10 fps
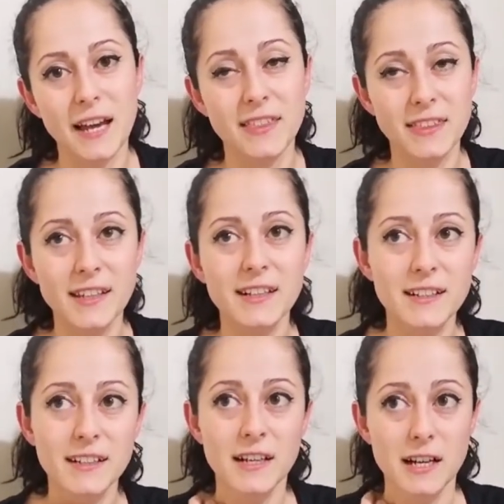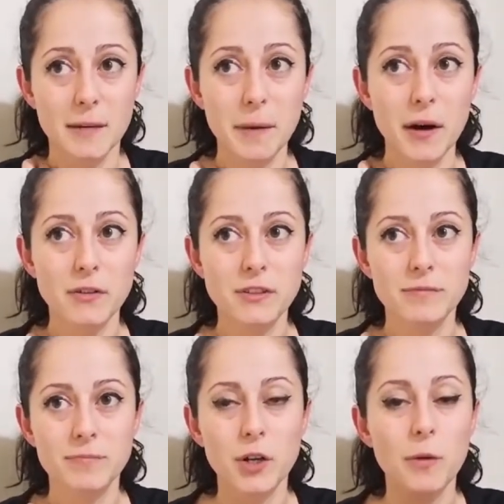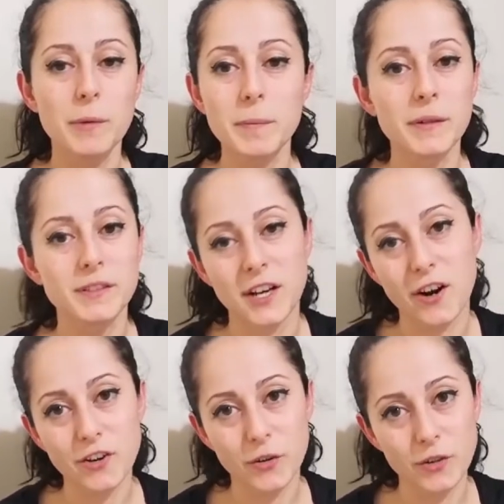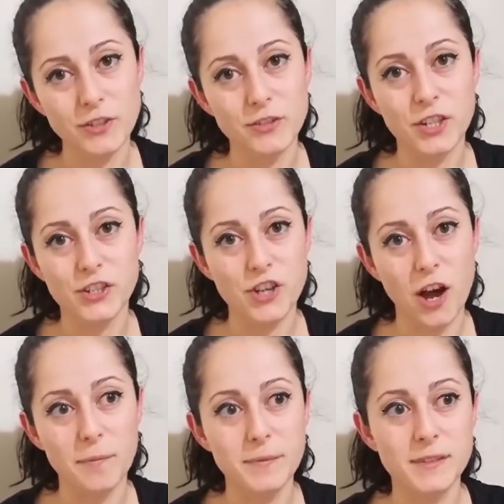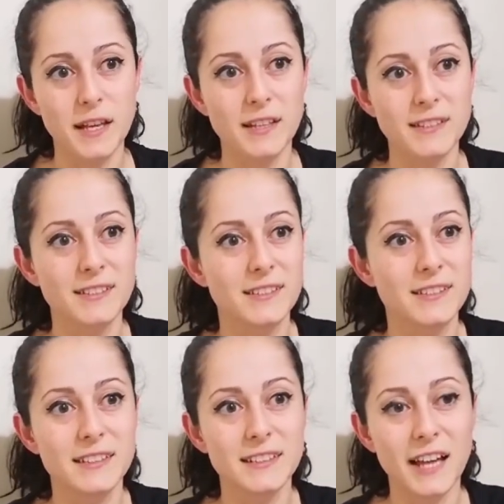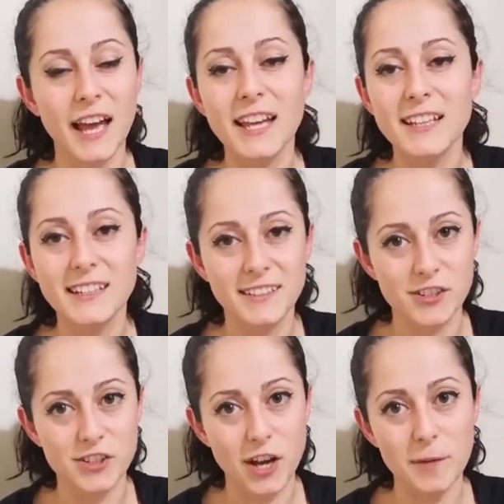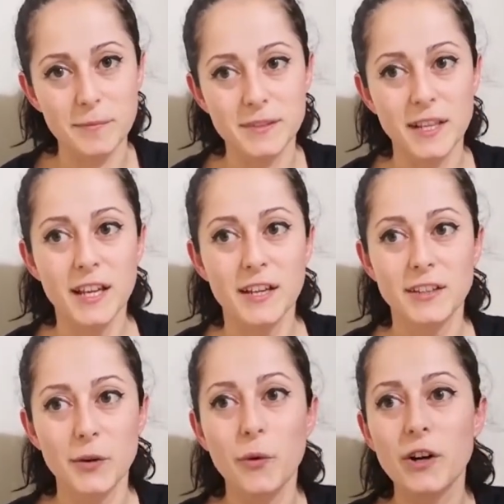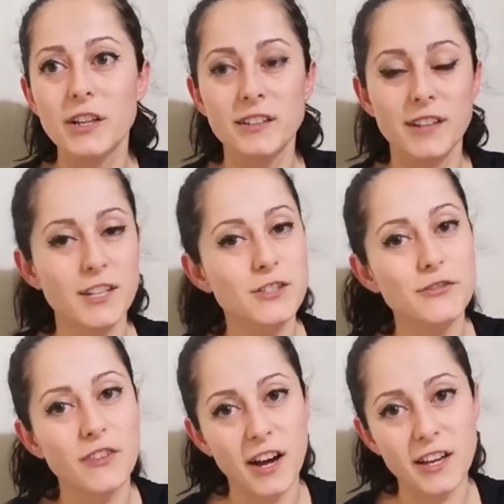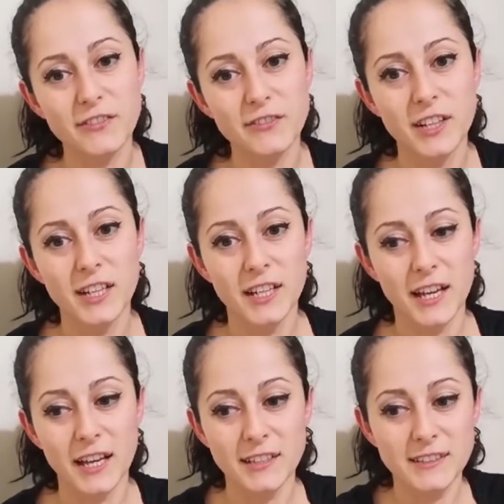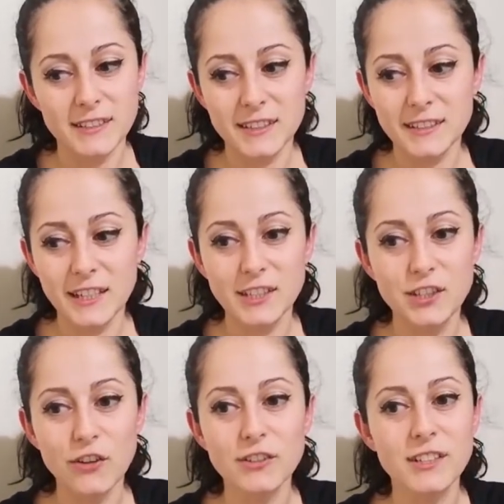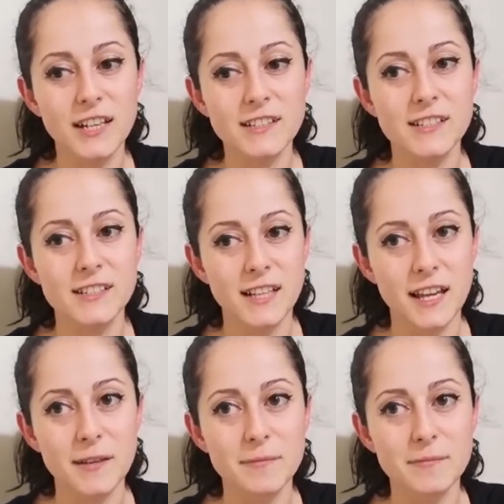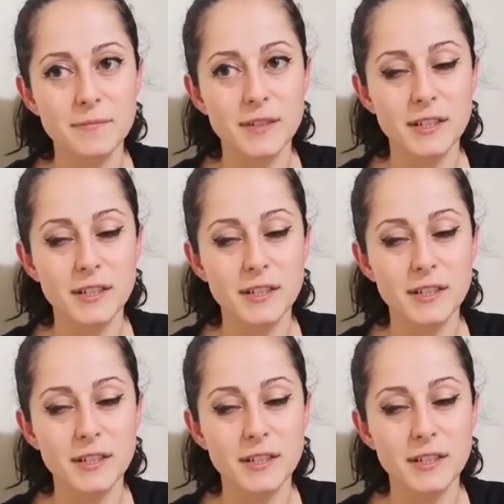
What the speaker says: think about, people that are going to their jobs and hating their jobs. They're working 9 to 5 and they don't get the same